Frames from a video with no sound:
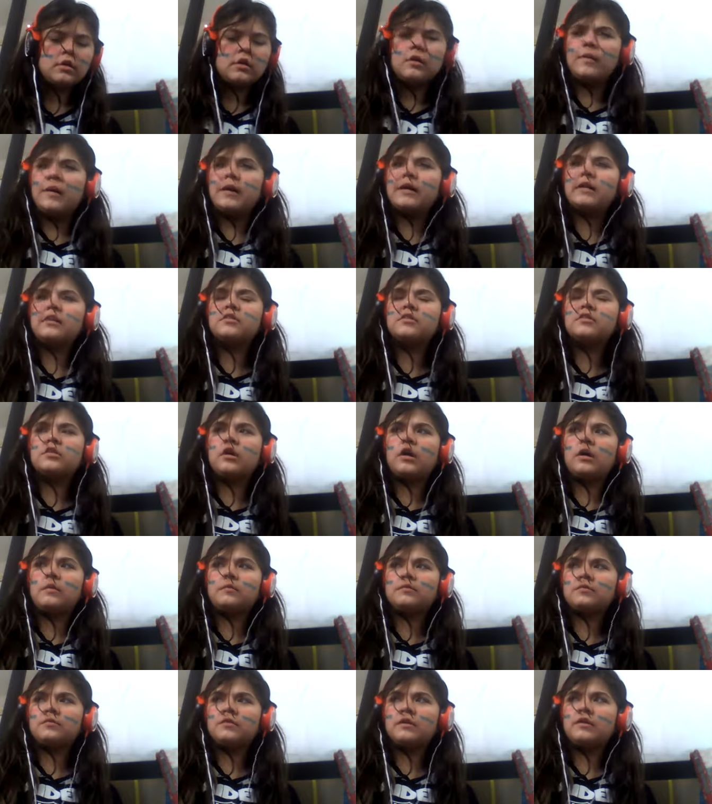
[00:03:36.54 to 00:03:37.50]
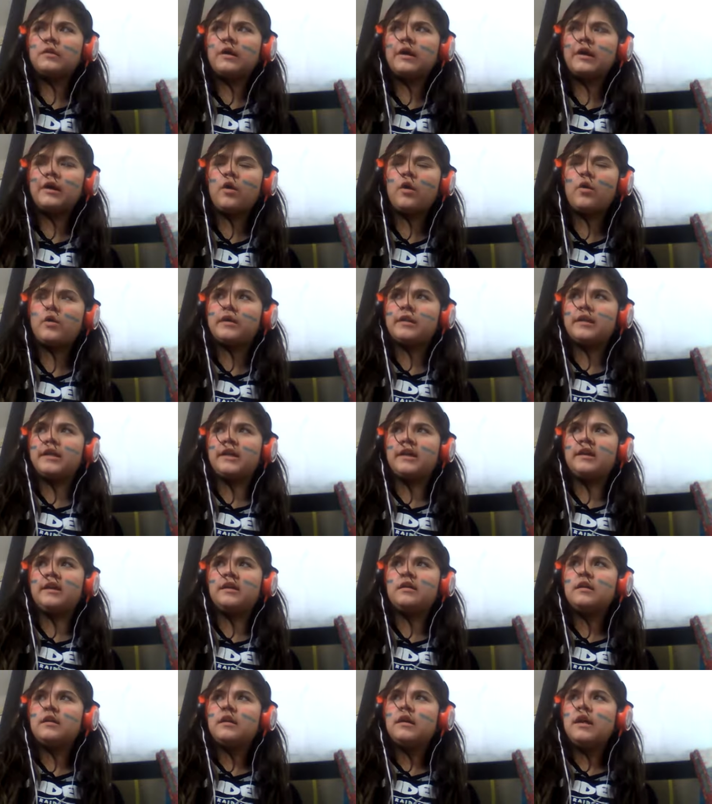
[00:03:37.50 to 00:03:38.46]
it? My top priority
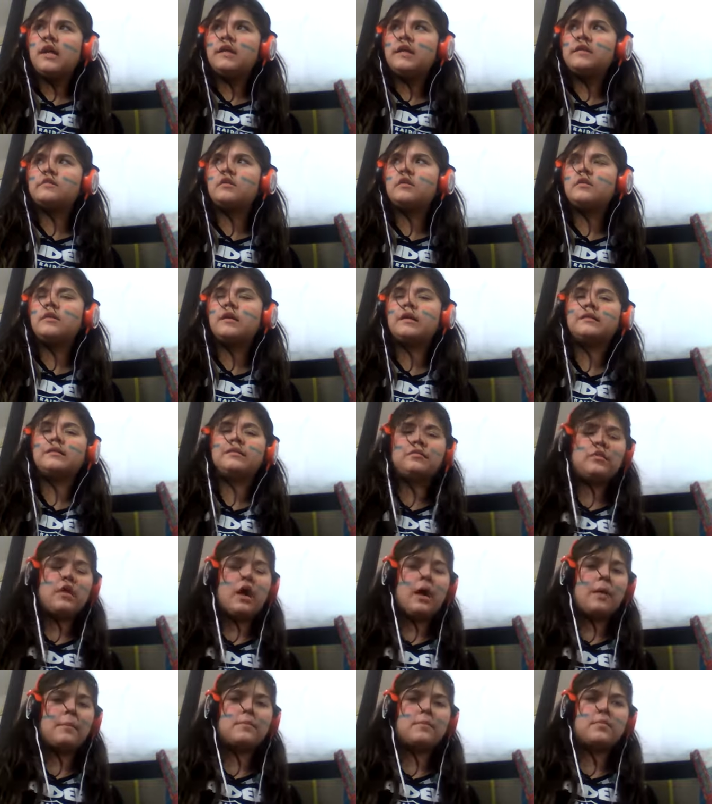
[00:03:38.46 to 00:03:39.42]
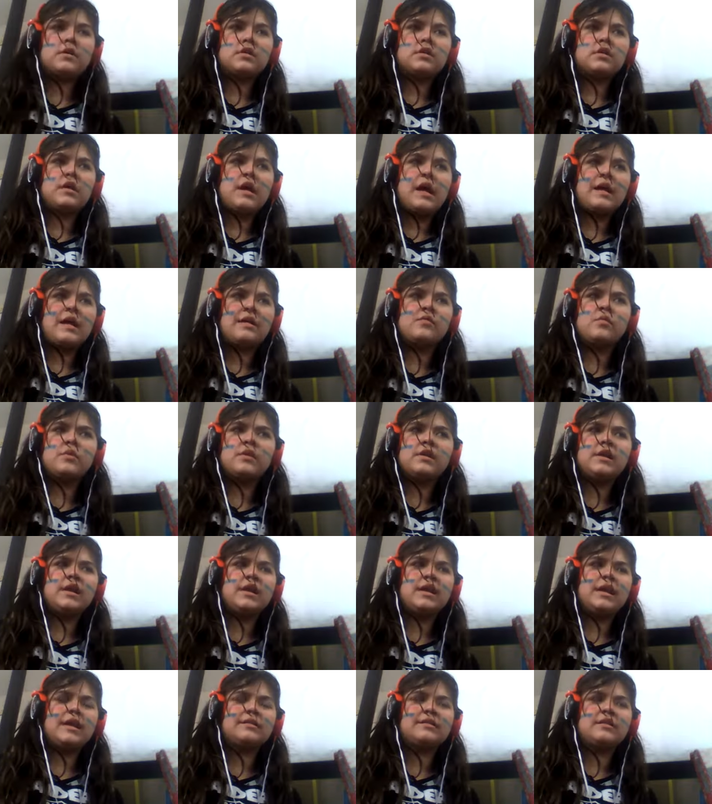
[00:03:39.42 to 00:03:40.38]
is to stop anyone
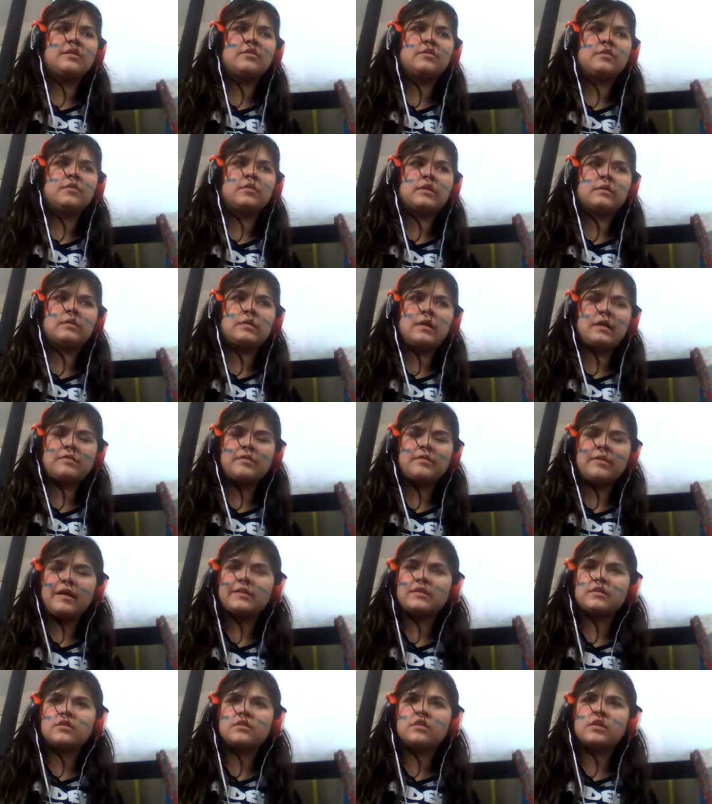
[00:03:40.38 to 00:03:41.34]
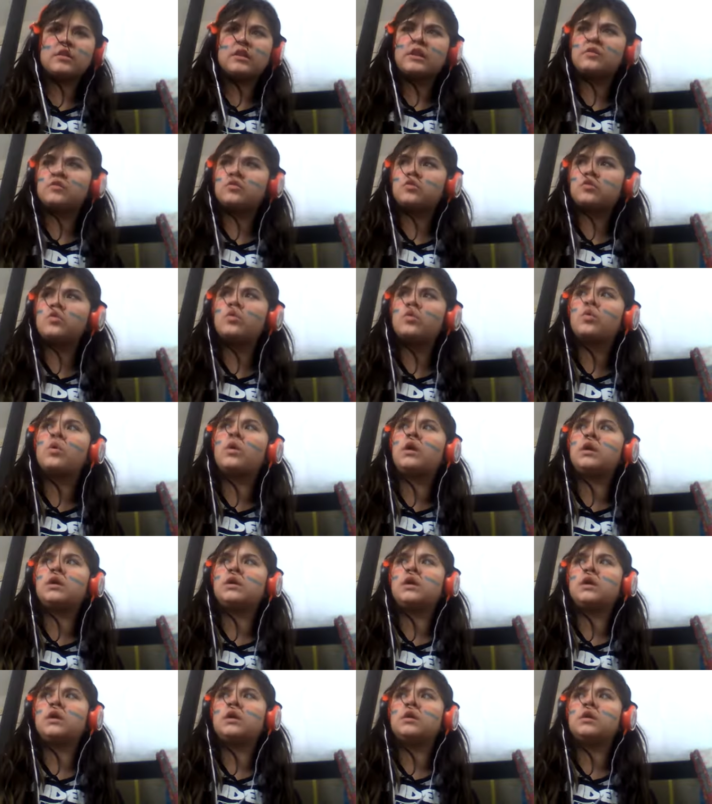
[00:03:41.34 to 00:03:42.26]
at the to the school.